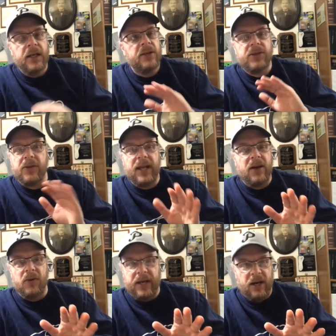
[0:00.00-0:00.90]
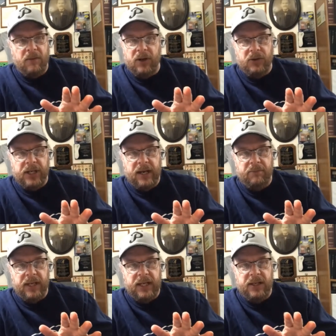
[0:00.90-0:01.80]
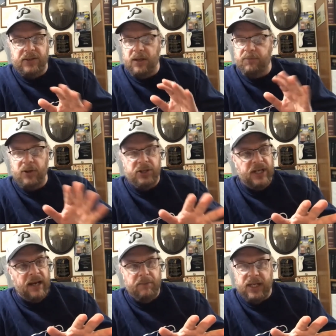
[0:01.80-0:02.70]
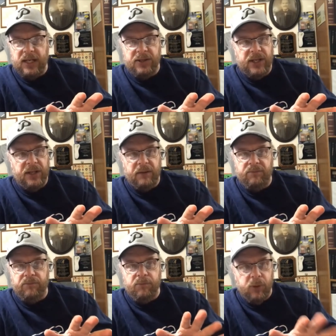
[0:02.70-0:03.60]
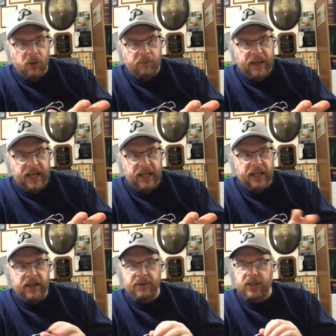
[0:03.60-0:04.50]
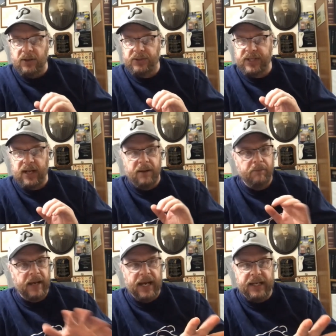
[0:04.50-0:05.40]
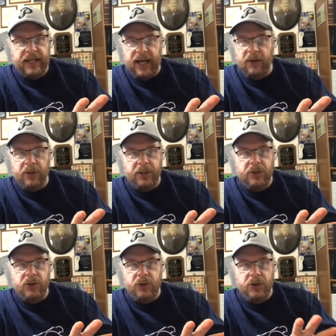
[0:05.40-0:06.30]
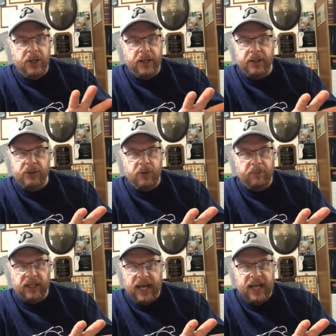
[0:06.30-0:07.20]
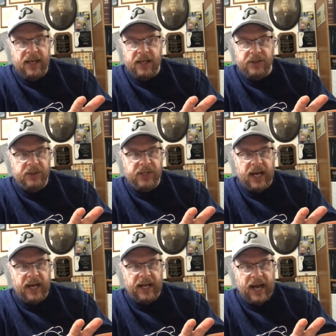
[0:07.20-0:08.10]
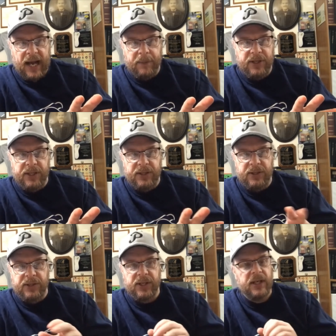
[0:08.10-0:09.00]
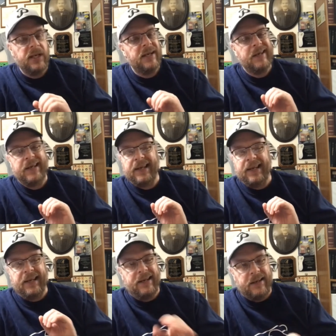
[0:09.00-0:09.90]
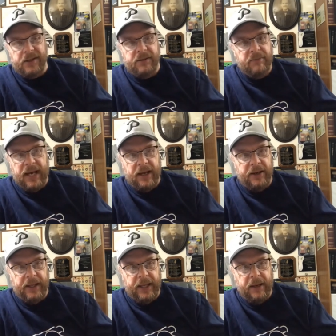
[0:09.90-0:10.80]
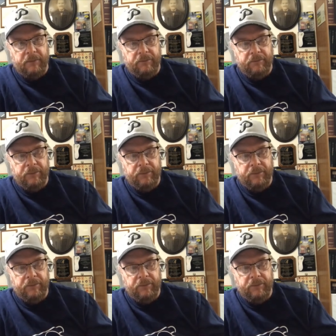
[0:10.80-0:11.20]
So they don't care about John Means. They'll put John Means in the bullpen. They'll send him back down to, to AAA because he's got options. It doesn't matter to them